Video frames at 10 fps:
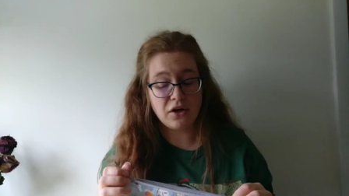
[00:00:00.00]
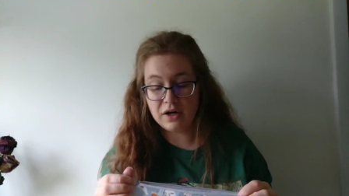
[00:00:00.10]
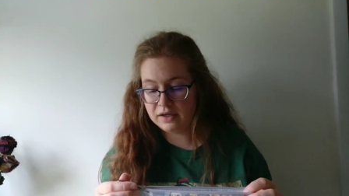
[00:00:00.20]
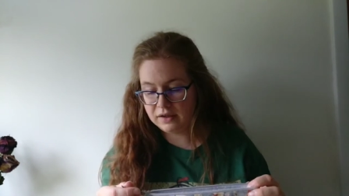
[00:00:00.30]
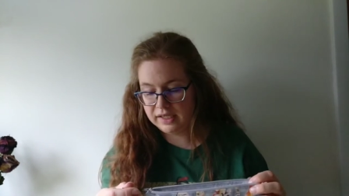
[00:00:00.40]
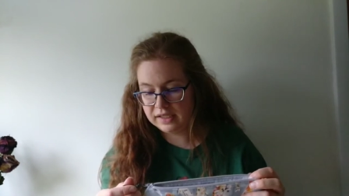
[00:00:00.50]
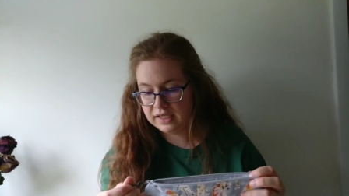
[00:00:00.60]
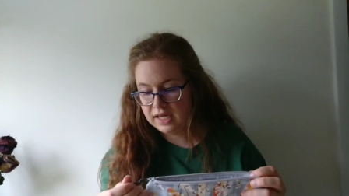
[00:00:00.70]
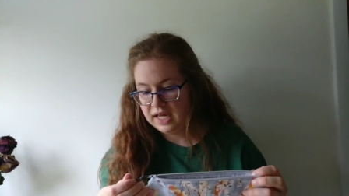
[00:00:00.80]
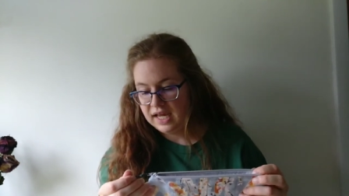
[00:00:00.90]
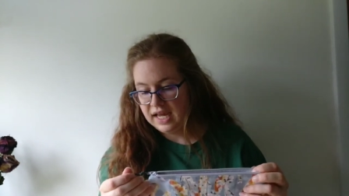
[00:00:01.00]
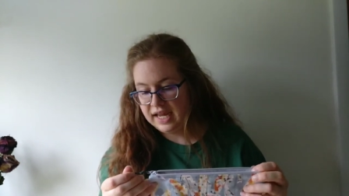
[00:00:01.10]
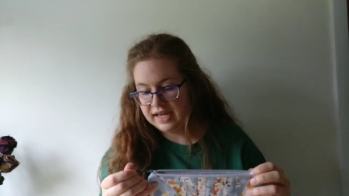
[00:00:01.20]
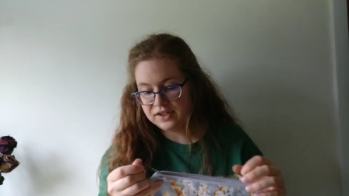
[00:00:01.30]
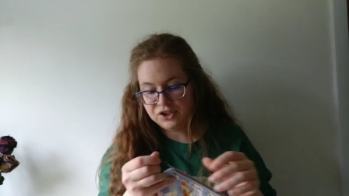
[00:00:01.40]
caught on it.
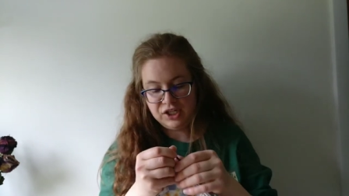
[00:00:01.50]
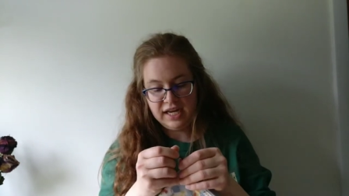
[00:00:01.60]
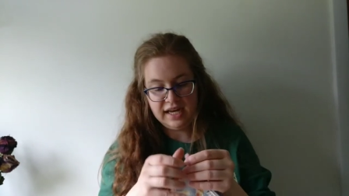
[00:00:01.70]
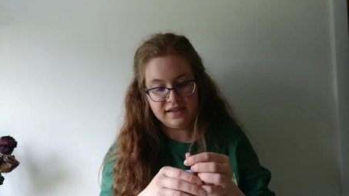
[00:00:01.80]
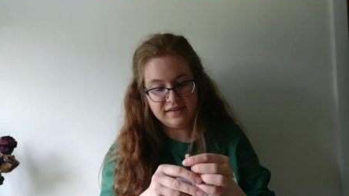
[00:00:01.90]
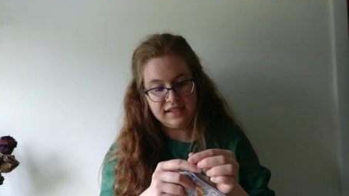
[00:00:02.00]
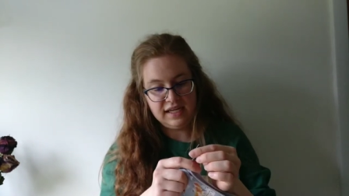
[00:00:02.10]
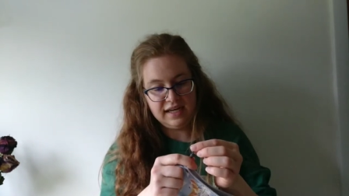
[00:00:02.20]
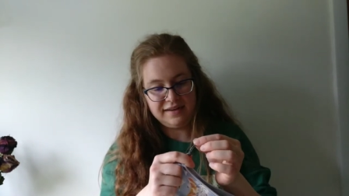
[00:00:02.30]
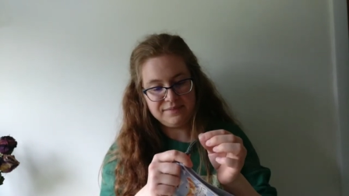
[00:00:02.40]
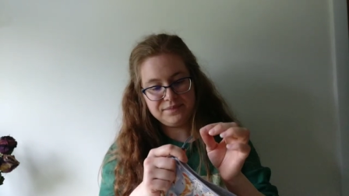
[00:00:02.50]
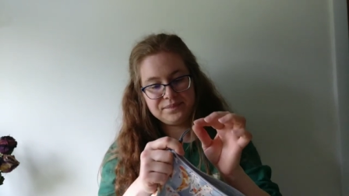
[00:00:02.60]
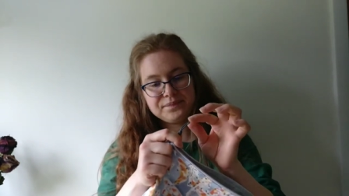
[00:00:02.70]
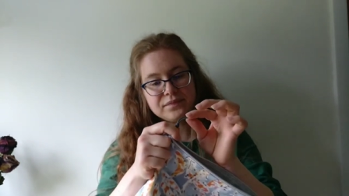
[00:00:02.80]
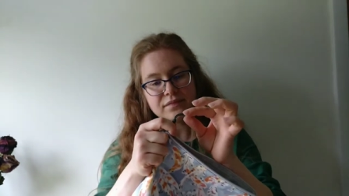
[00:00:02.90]
And she has the,
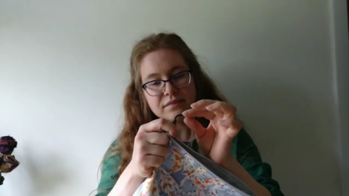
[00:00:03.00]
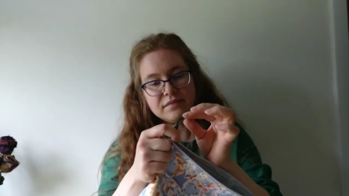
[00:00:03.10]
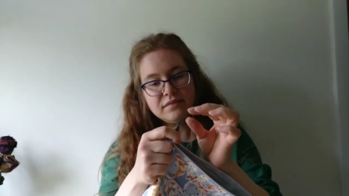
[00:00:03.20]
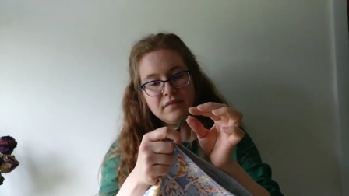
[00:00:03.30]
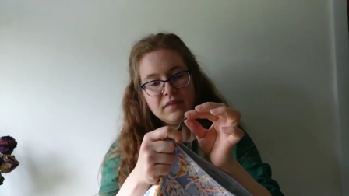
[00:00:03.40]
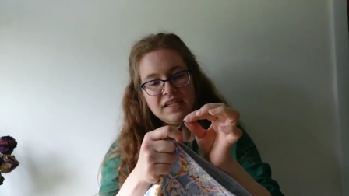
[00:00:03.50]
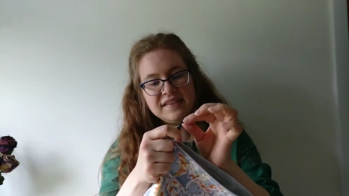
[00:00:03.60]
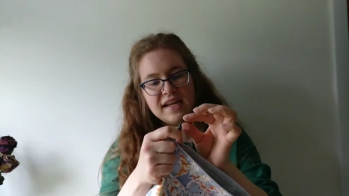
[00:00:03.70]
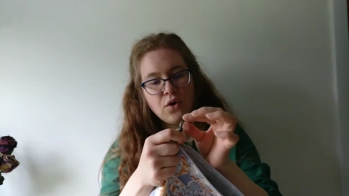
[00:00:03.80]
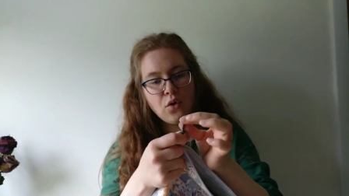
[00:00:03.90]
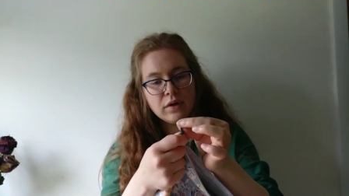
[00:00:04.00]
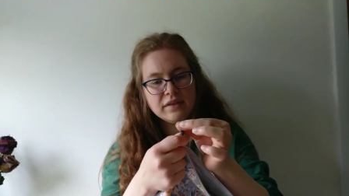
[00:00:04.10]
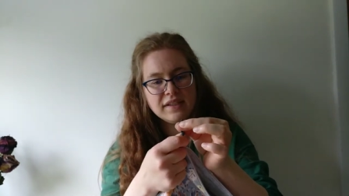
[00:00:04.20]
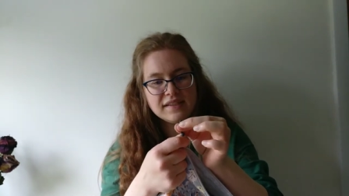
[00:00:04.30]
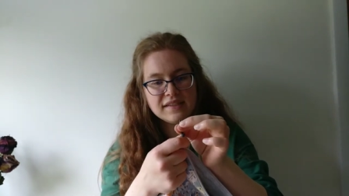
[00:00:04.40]
it's that
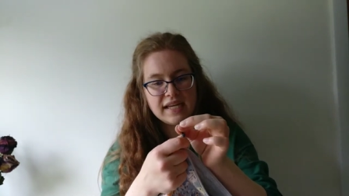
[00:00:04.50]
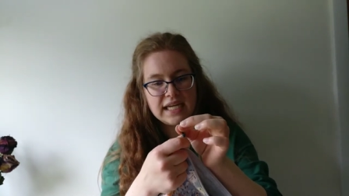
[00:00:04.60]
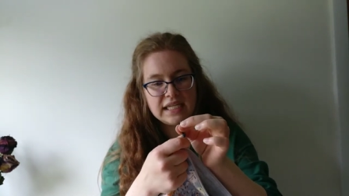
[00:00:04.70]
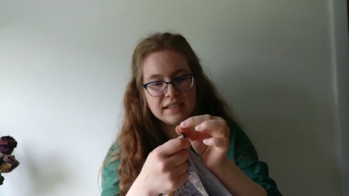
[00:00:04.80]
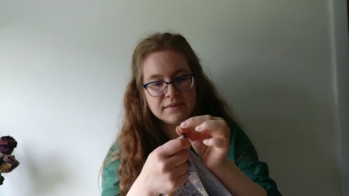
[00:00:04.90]
cord that's like